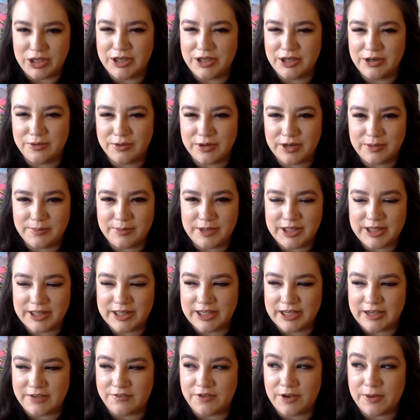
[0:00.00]
You know what I mean? Like
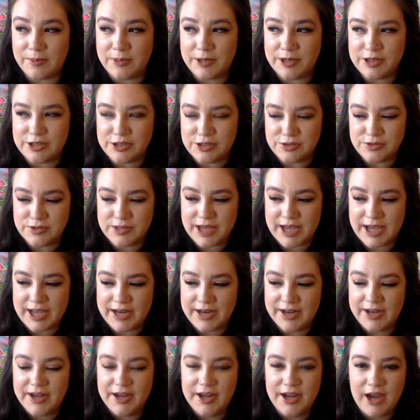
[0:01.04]
if I'm gonna do that,
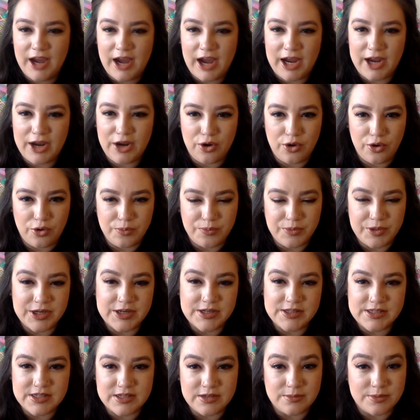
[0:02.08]
I hope that
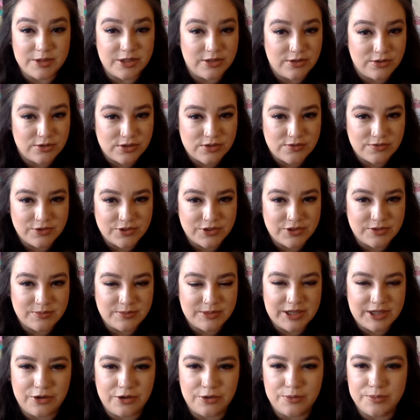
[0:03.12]
it's gonna be useful to me.
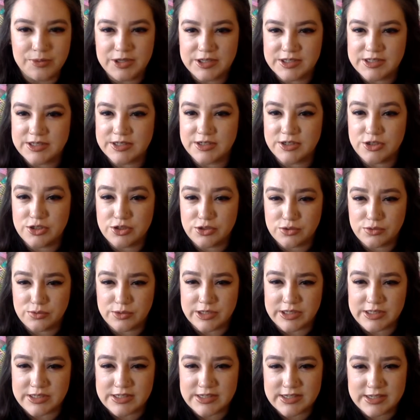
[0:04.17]
that it's gonna do what
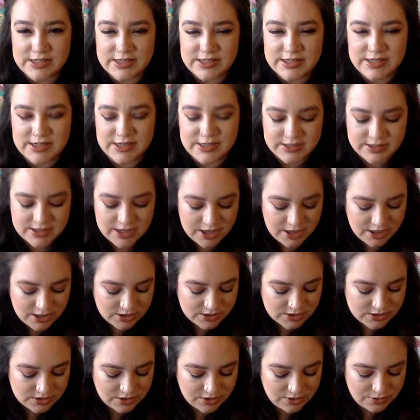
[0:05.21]
it says it does.
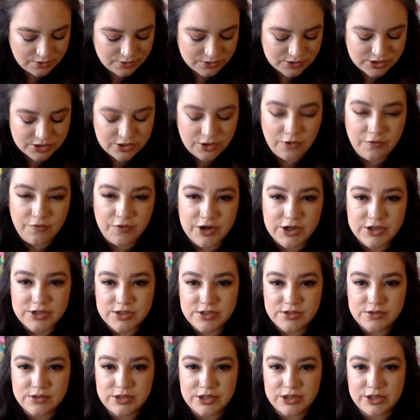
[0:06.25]
So far
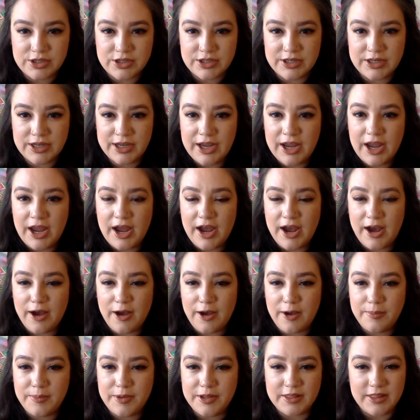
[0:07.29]
so good.
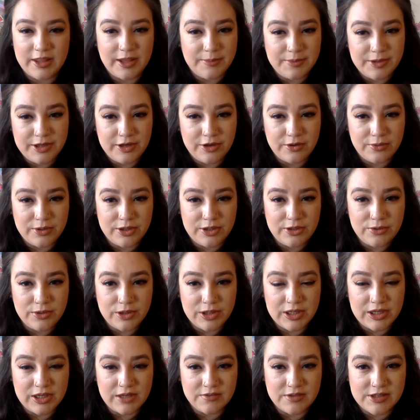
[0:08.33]
Let me know what you
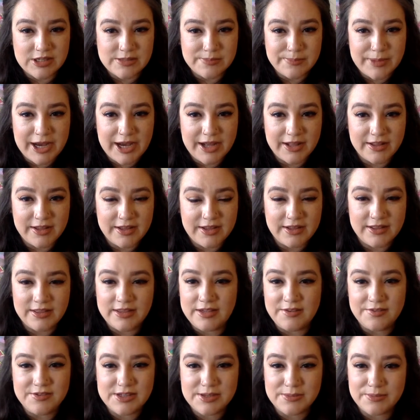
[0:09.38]
think of this palette.
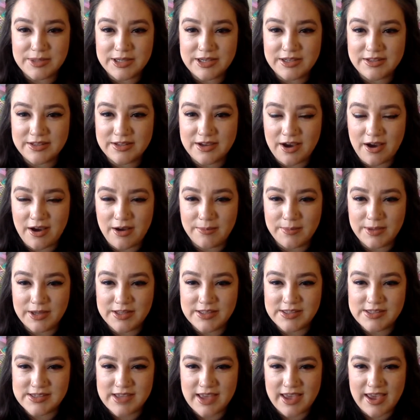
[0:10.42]
Leave something in the
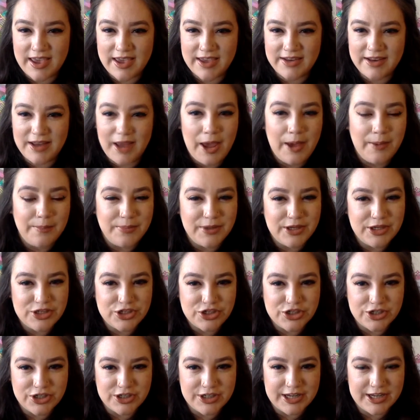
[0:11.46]
comments, and be
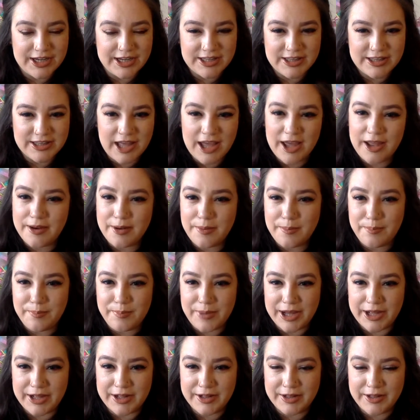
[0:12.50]
sure to hit that
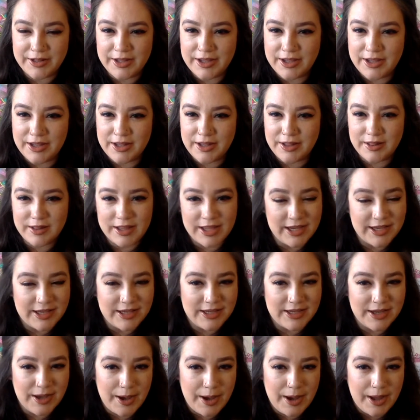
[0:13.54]
bell,
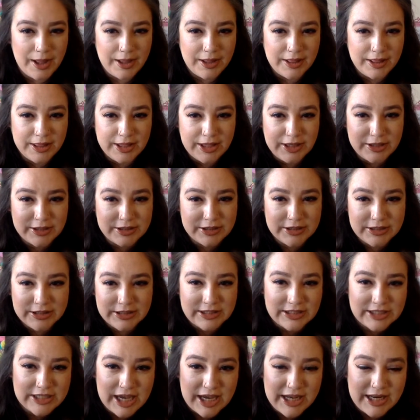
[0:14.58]
like little
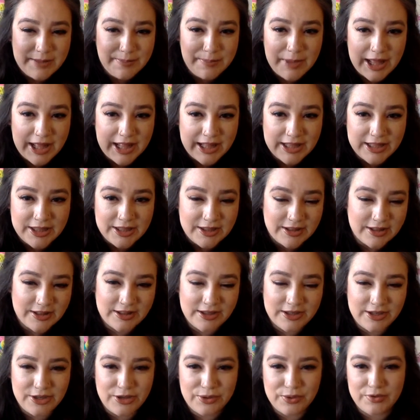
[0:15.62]
tiny bell
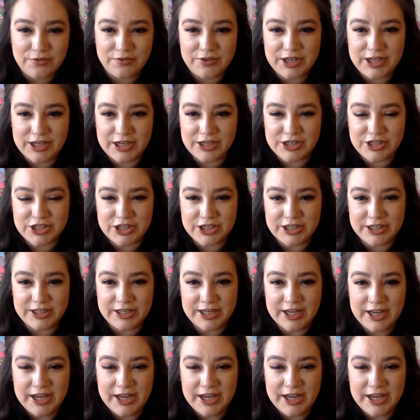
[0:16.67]
notification.